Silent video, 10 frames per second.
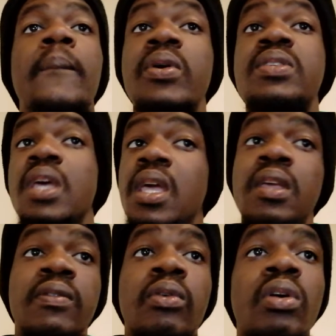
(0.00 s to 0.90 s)
But he said,
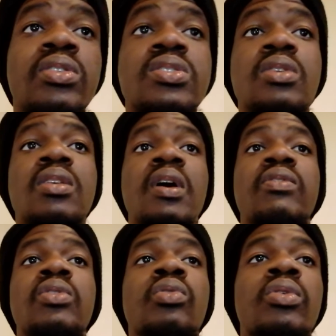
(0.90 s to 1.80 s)
hey, if you want to start, you
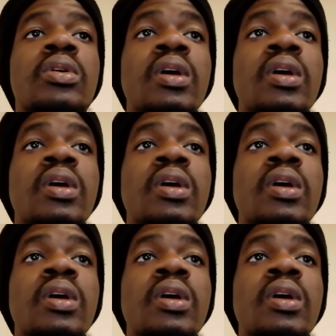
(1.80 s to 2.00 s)
have to go.